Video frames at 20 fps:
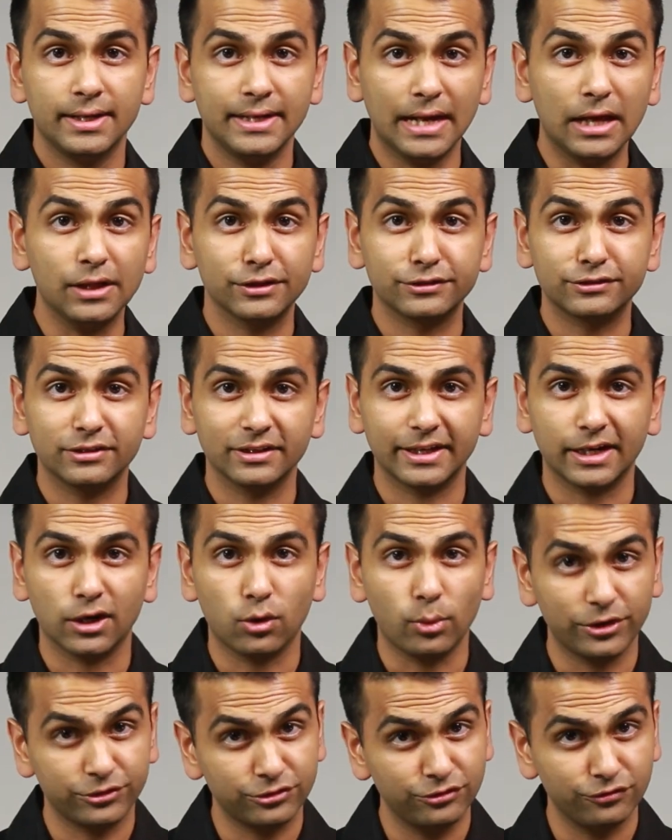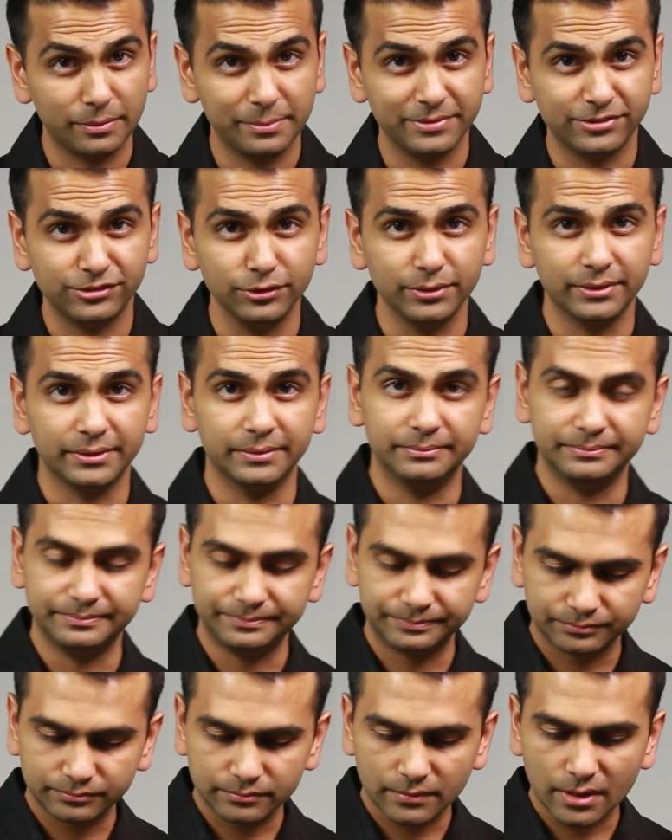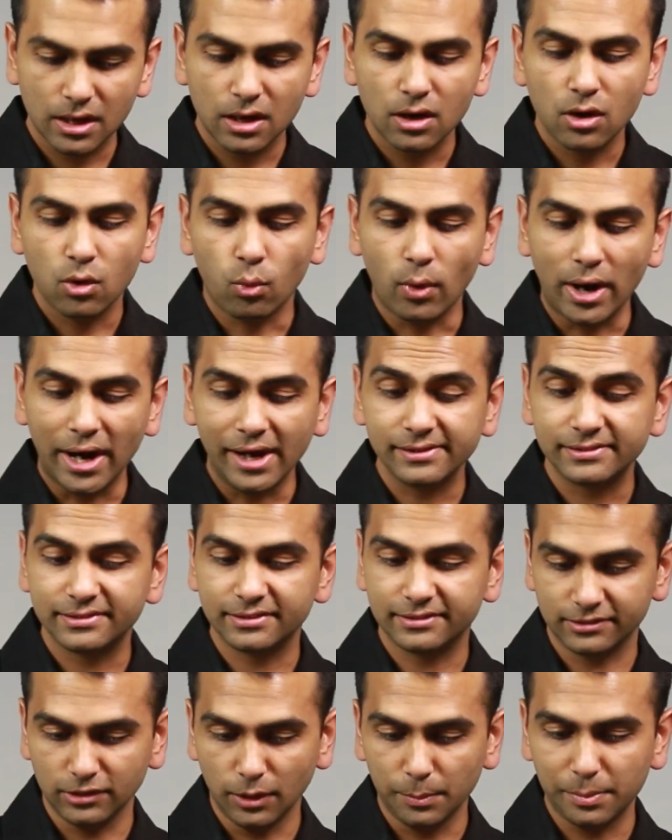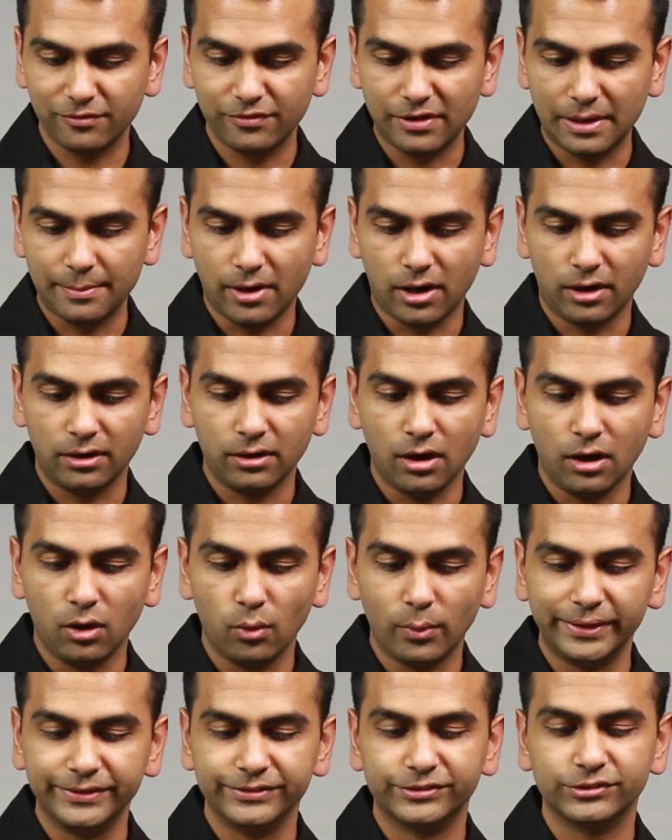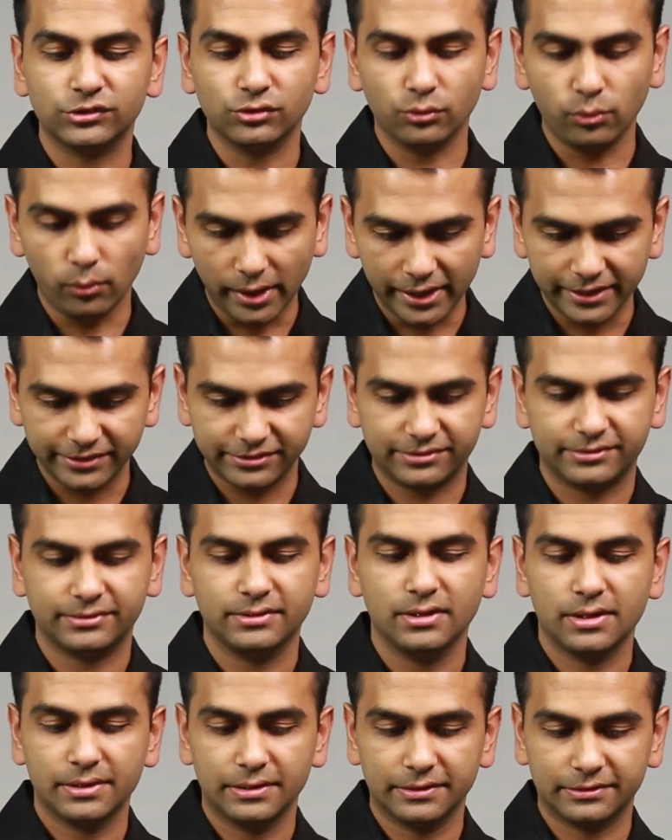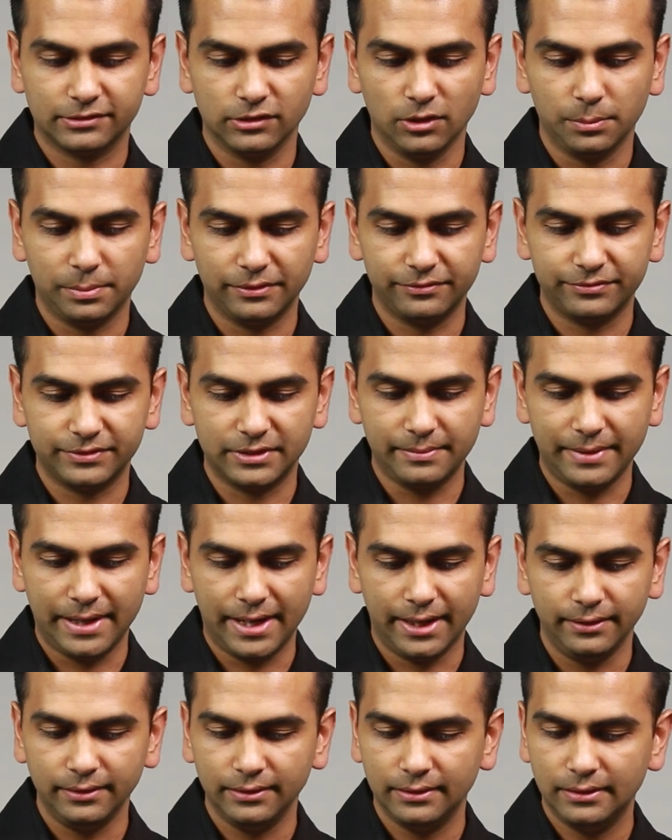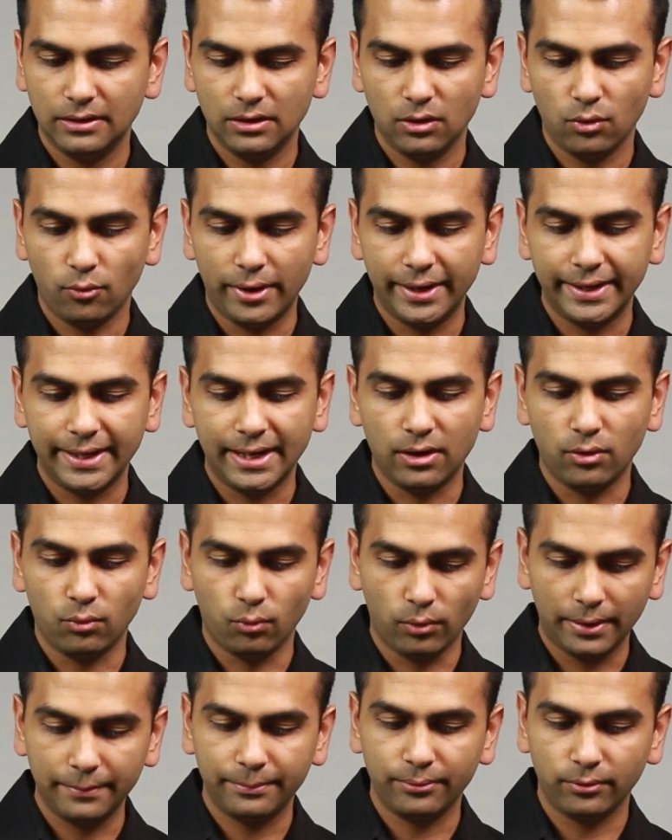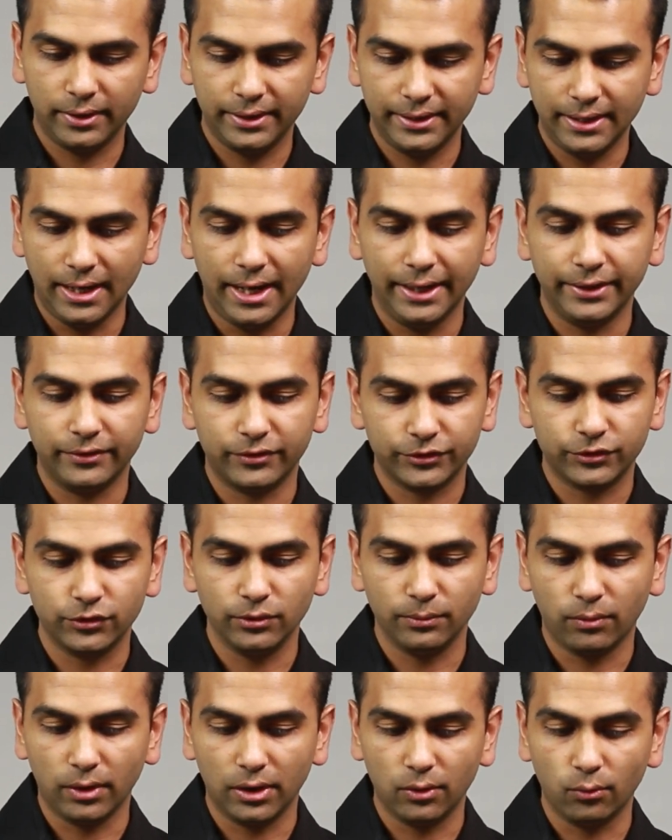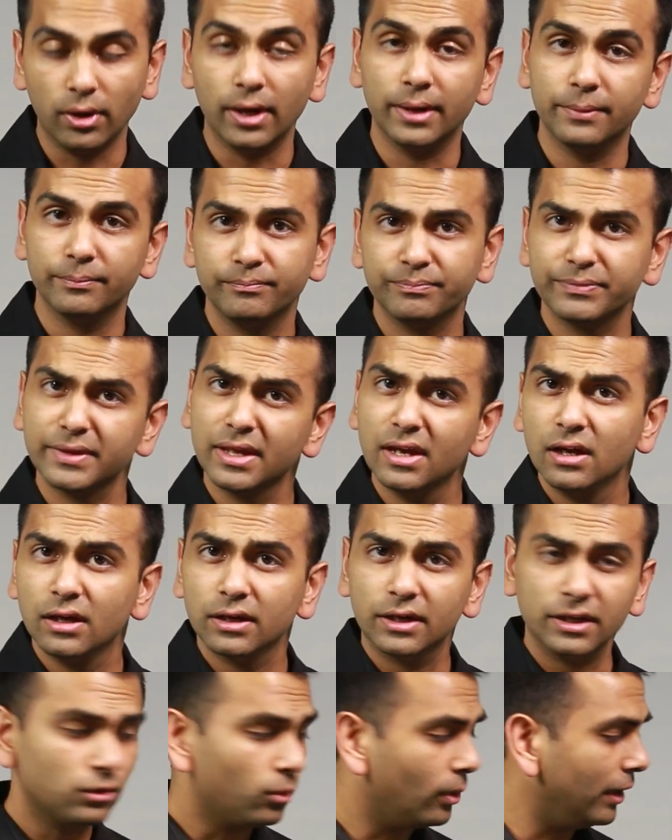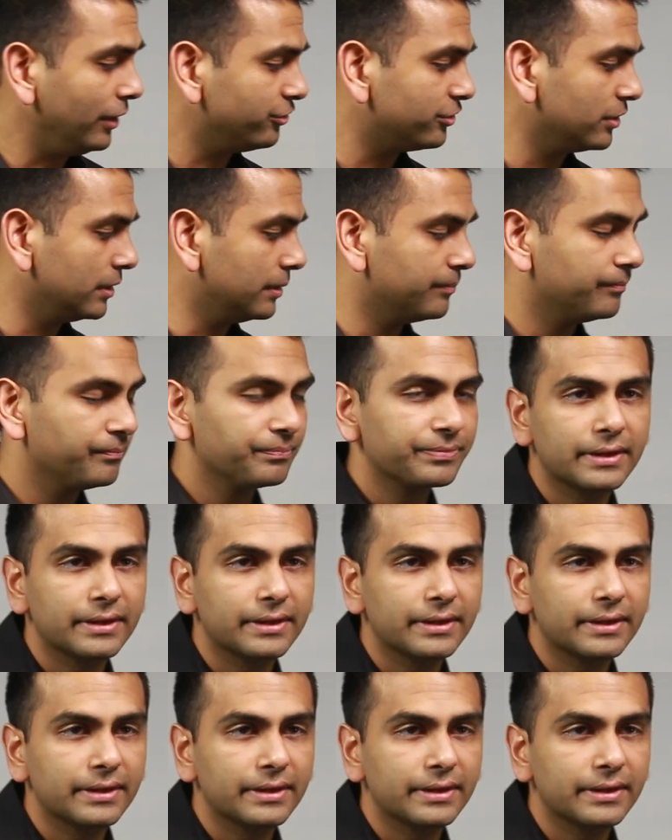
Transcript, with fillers: Now let's look at a question from a student. Why is the slope of M R always twice the slope of demand? Why not one point nine or two point one? Good question.